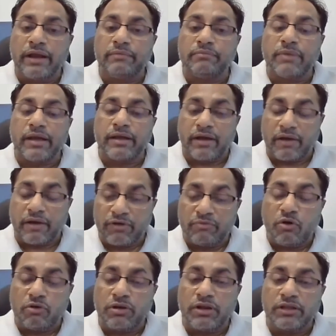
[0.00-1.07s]
and our
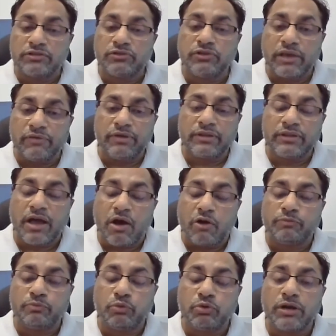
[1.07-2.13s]
model is giving the
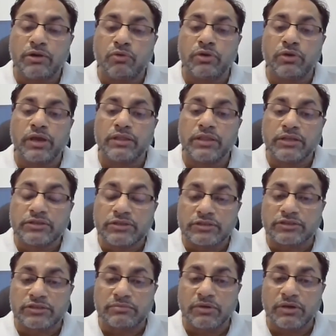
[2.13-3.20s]
output that okay, this
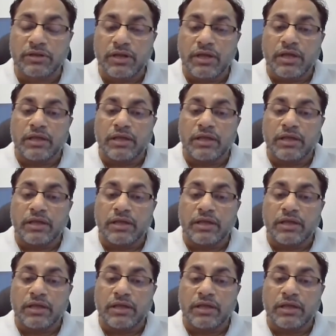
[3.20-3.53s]
customer,